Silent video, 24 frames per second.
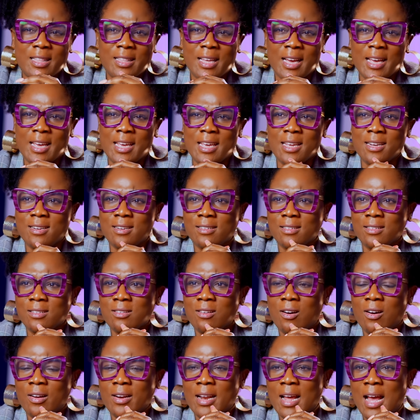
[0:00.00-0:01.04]
that he does
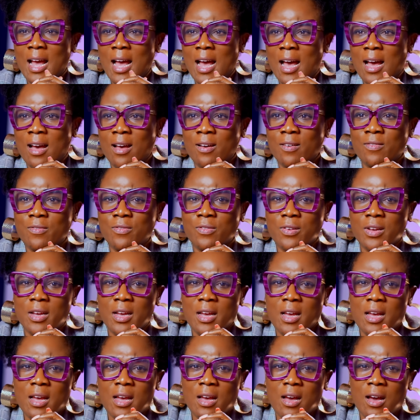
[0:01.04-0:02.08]
not have
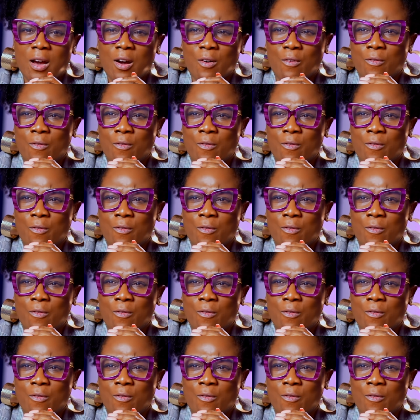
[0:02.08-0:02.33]
a